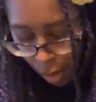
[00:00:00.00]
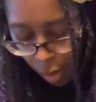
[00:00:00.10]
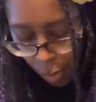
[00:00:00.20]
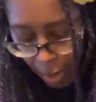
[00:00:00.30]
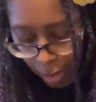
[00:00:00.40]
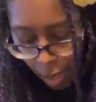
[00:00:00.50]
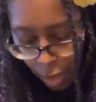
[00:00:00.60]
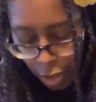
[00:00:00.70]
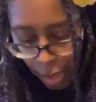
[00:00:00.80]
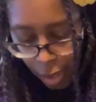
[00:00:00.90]
my
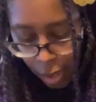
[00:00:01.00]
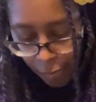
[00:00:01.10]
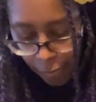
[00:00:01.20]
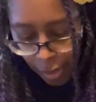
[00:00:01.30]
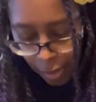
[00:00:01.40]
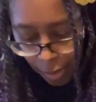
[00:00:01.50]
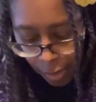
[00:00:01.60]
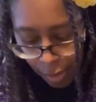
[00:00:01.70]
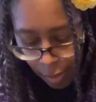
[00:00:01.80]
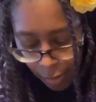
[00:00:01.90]
gosh, I love this.
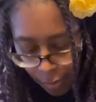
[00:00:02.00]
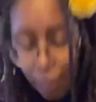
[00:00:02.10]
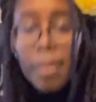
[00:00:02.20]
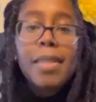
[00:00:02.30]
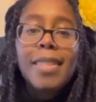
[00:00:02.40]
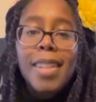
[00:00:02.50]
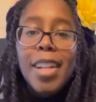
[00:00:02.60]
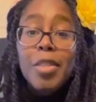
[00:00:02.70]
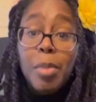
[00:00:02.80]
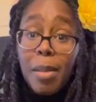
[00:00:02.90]
I
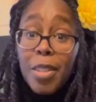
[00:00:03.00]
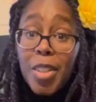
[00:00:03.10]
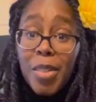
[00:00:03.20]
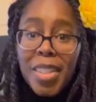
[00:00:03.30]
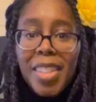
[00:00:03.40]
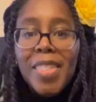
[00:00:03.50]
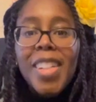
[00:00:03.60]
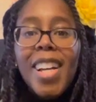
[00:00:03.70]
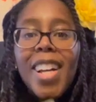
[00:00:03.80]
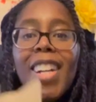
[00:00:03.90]
should probably show it to you.
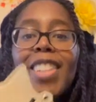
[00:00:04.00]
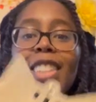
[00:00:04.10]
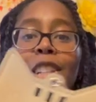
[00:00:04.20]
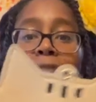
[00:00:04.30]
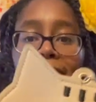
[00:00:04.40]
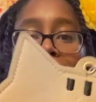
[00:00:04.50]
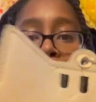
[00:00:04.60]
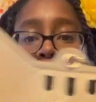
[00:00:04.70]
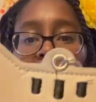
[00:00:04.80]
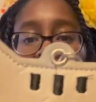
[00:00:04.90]
Look how
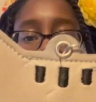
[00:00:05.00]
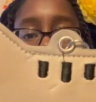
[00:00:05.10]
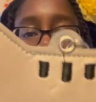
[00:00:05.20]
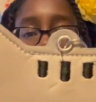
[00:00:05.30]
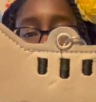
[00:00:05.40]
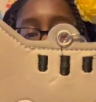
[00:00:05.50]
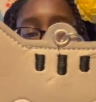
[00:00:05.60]
cute!